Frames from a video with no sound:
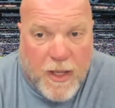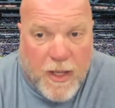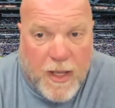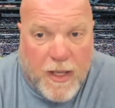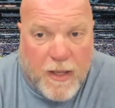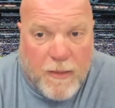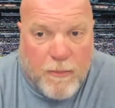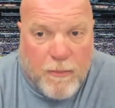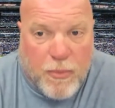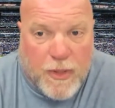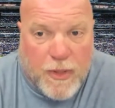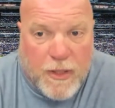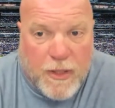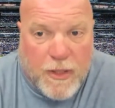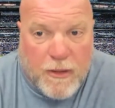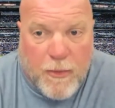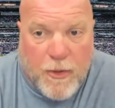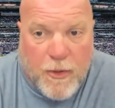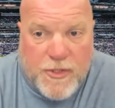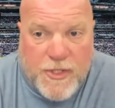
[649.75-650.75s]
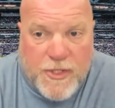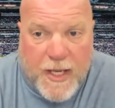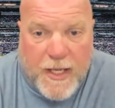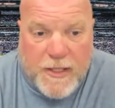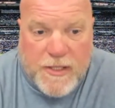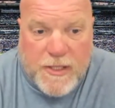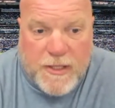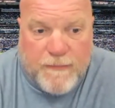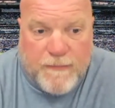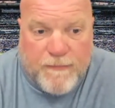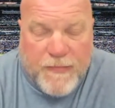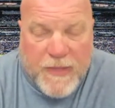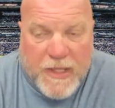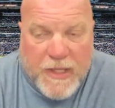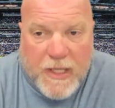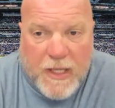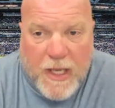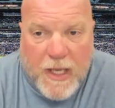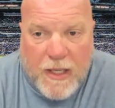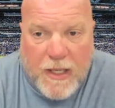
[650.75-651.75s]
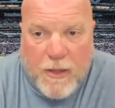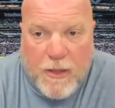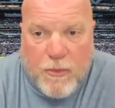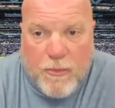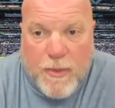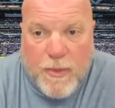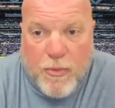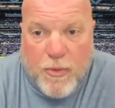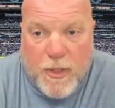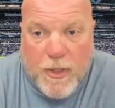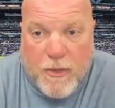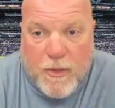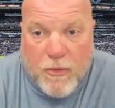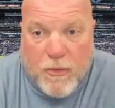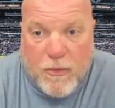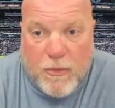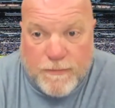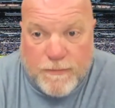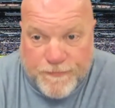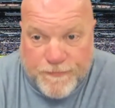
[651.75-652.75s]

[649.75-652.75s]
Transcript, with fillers: and bring in Lamar Jackson. Uh, it would be pretty cool.